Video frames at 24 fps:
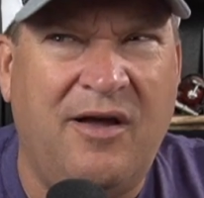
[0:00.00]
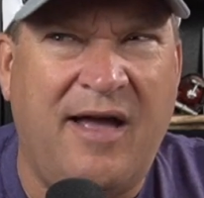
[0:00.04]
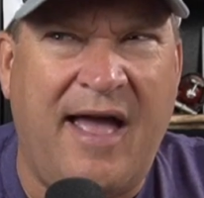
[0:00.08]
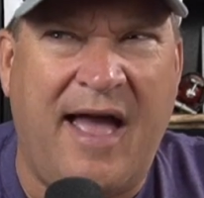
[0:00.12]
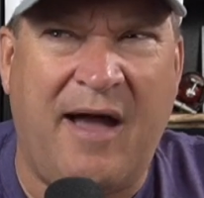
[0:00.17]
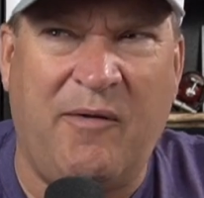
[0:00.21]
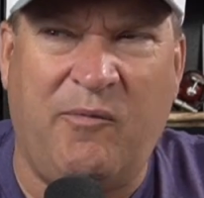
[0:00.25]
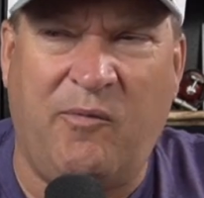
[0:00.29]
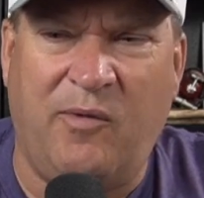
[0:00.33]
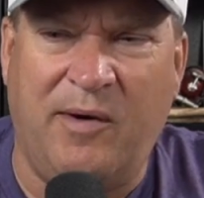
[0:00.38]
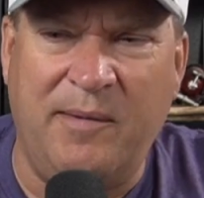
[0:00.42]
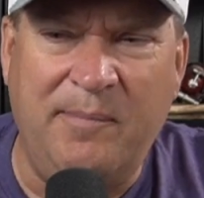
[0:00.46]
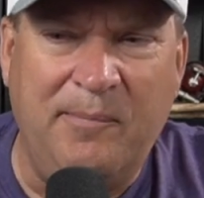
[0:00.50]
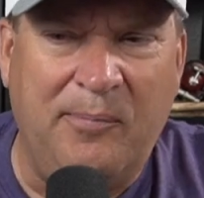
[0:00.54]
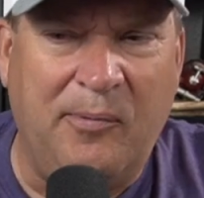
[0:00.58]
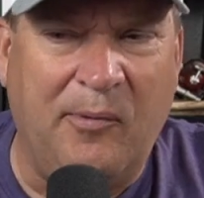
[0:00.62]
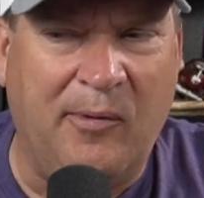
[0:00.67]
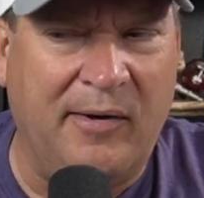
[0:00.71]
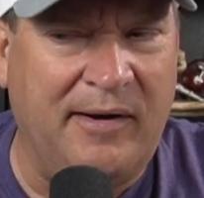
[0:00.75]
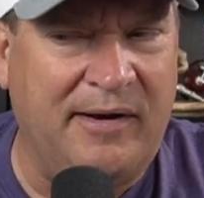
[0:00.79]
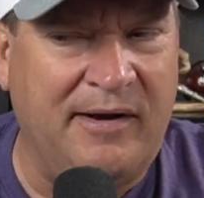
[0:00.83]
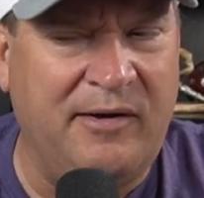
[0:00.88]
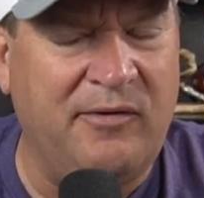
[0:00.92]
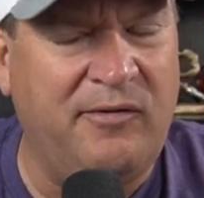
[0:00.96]
At one
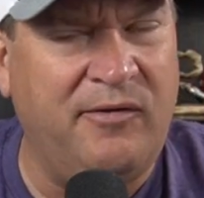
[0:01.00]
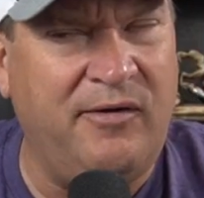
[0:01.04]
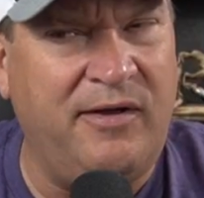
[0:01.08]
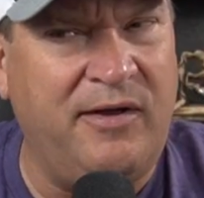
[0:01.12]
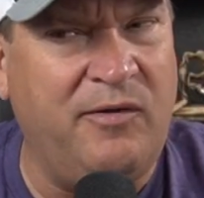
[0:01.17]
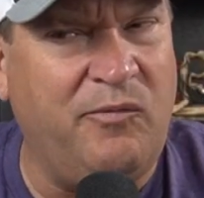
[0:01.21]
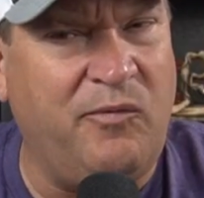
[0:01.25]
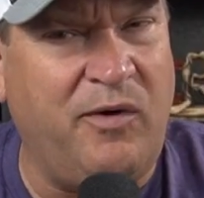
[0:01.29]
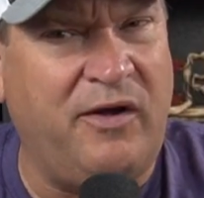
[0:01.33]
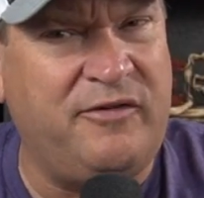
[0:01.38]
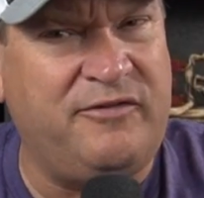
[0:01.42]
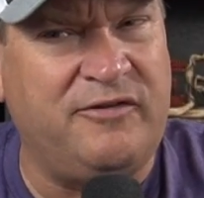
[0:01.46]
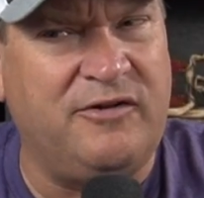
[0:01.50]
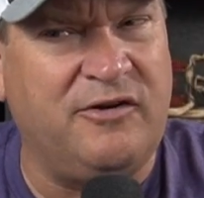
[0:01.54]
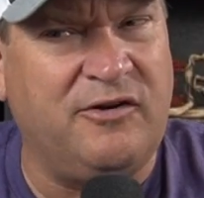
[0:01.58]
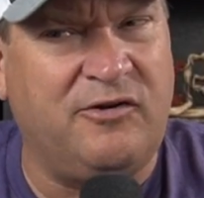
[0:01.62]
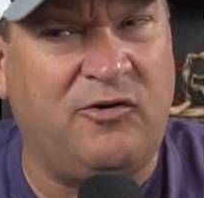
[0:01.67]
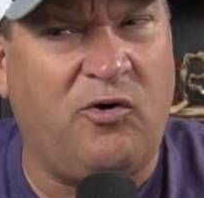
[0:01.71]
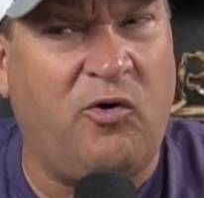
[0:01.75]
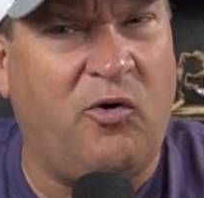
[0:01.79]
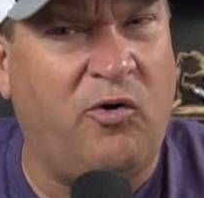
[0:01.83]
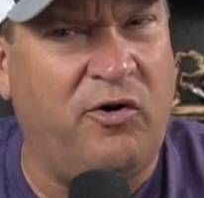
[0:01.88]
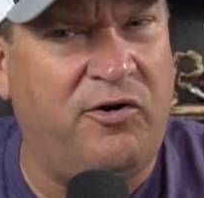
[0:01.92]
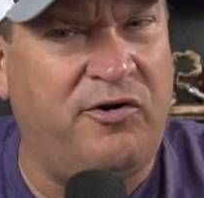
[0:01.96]
point it wasn't a
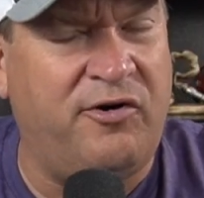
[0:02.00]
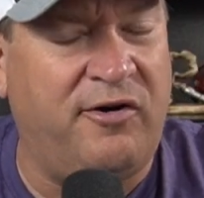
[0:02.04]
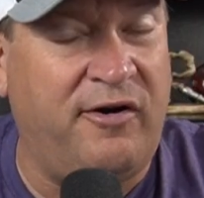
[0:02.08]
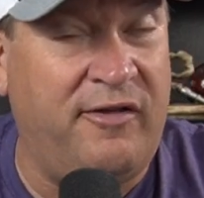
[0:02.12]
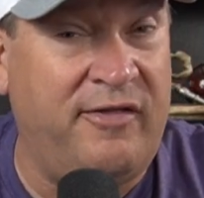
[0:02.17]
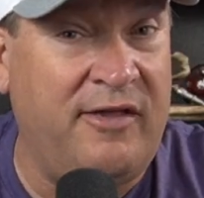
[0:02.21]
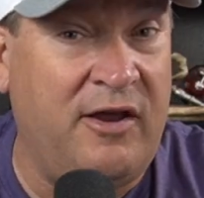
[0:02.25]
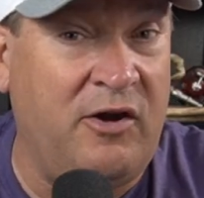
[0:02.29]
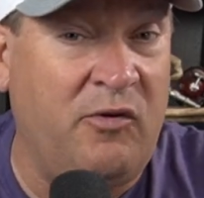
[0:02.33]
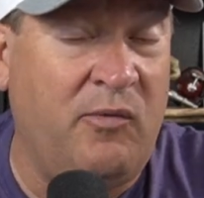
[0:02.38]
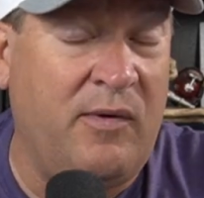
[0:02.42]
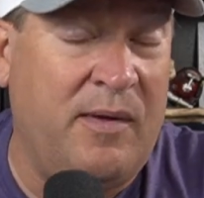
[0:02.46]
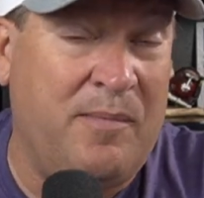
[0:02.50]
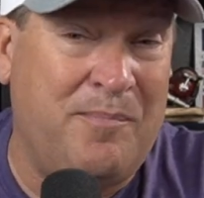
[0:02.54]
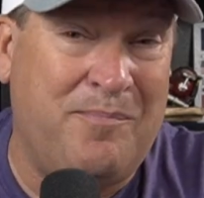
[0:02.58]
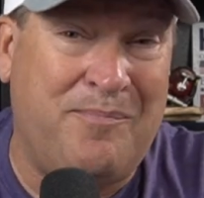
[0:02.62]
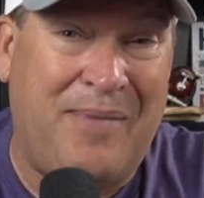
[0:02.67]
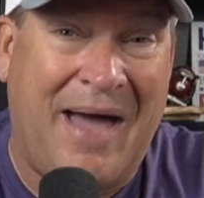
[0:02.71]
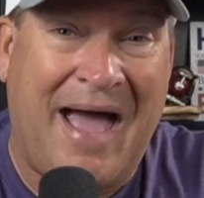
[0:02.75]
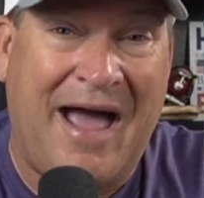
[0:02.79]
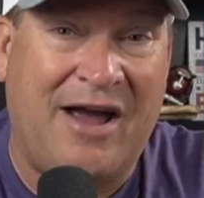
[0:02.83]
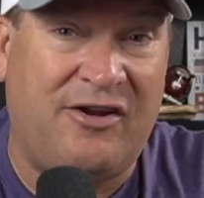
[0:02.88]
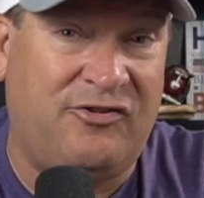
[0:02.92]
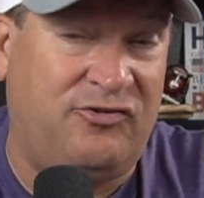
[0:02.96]
quarter, and then it went
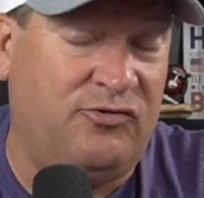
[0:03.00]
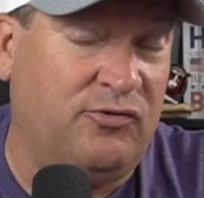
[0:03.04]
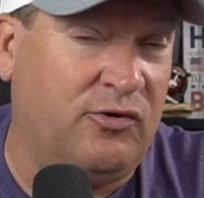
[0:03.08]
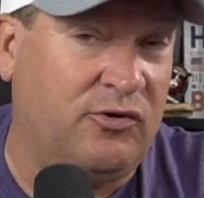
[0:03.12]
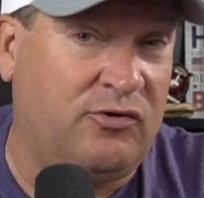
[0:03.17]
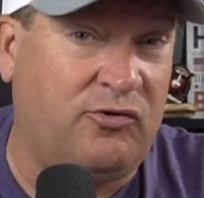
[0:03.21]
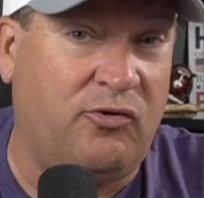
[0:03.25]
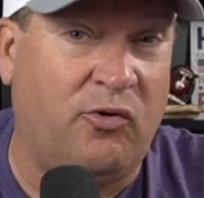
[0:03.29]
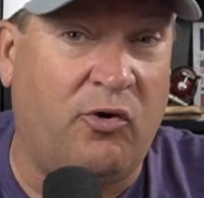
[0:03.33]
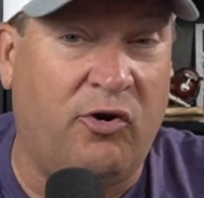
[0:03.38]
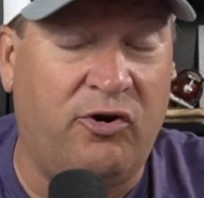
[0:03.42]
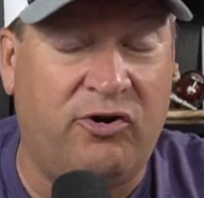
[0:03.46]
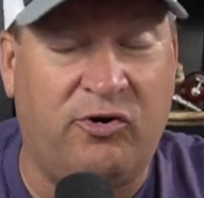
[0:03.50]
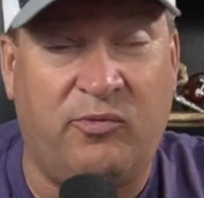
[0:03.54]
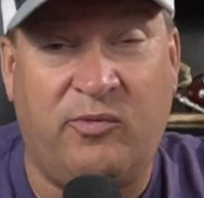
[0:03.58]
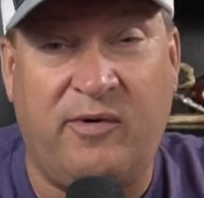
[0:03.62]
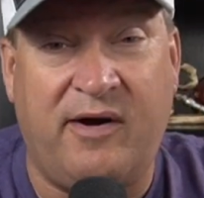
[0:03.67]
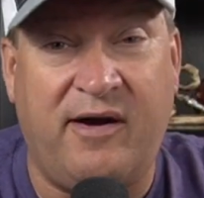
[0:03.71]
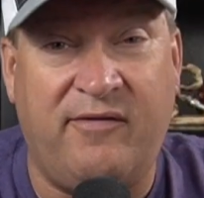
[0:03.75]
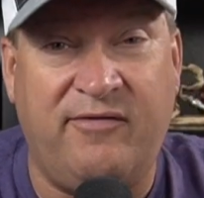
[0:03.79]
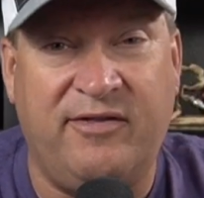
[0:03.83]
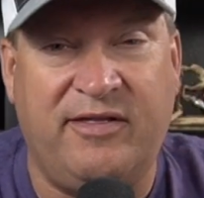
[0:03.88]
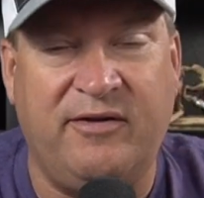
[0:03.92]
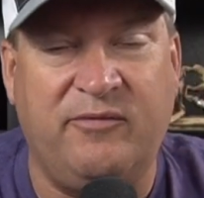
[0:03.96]
back to a quarter
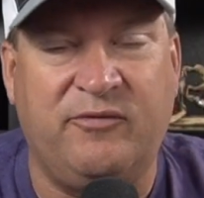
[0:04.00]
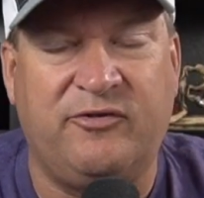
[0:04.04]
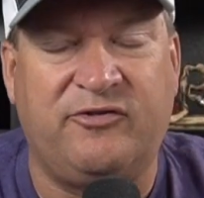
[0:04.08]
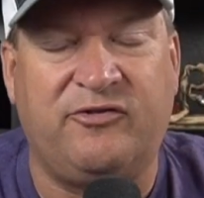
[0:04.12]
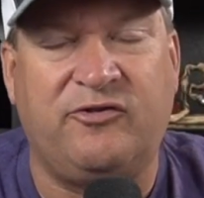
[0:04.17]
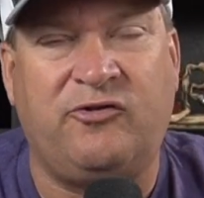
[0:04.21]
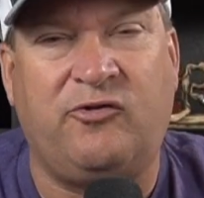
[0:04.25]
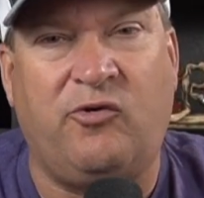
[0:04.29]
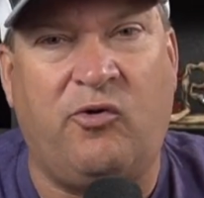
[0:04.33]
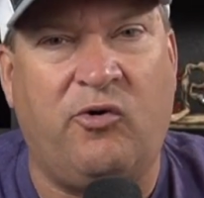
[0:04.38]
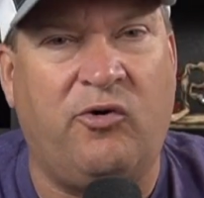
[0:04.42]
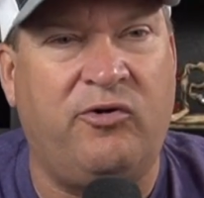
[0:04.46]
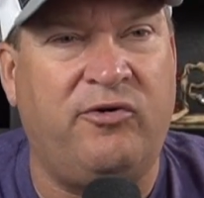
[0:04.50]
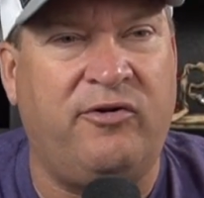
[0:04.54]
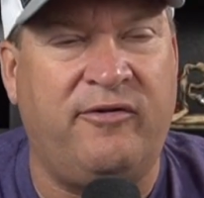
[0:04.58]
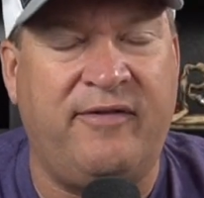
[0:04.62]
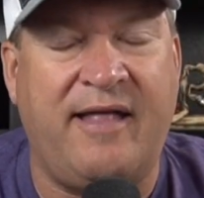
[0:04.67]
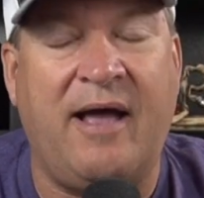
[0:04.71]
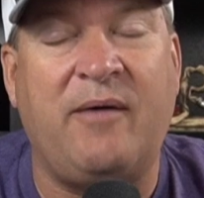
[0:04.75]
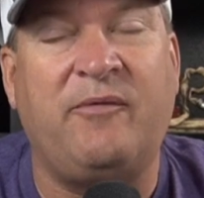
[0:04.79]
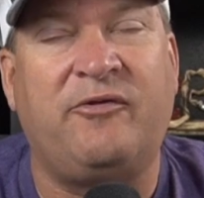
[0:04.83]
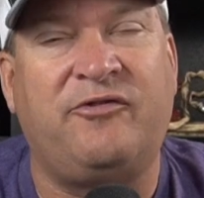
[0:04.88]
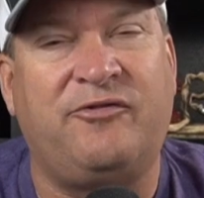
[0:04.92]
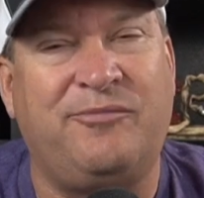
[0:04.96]
where everything was a quarter, and
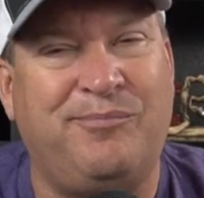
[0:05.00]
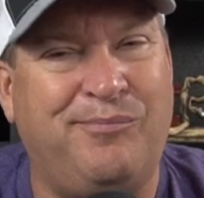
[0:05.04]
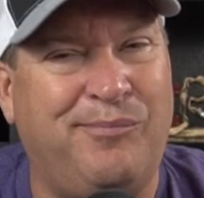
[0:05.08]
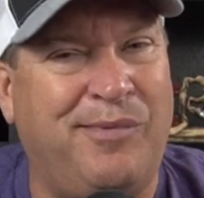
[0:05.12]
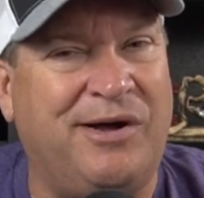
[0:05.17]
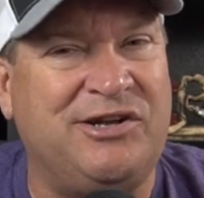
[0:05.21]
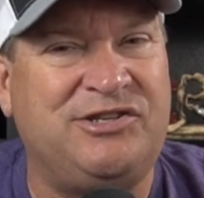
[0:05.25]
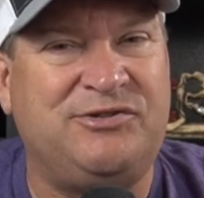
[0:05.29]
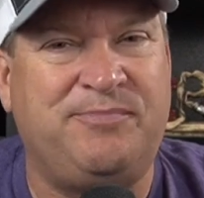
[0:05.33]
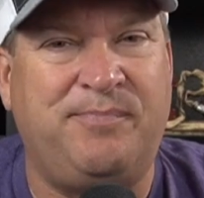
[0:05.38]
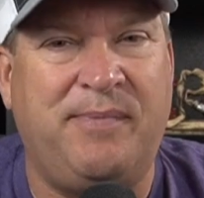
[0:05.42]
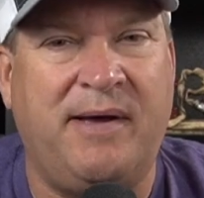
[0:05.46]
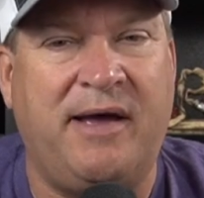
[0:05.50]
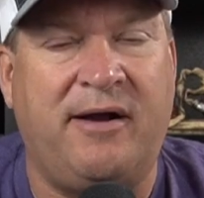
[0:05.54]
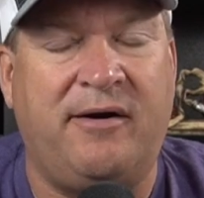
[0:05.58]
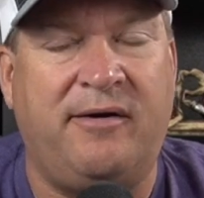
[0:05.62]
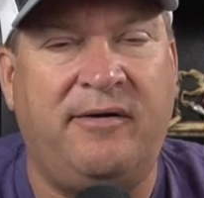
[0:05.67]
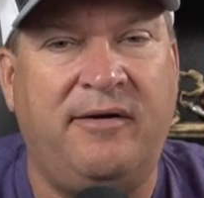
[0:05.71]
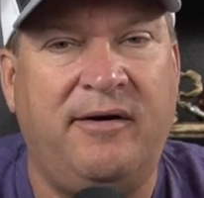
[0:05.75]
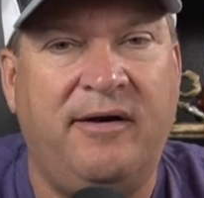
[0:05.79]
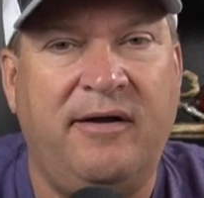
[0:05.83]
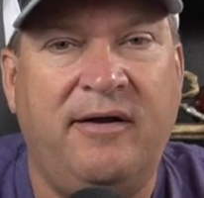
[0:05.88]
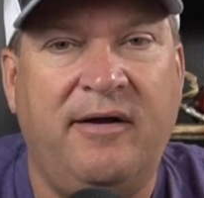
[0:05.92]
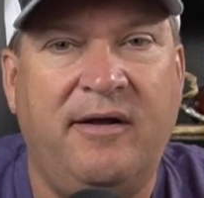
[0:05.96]
that was much
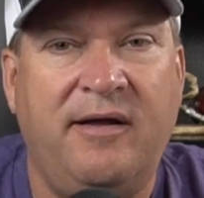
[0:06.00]
better.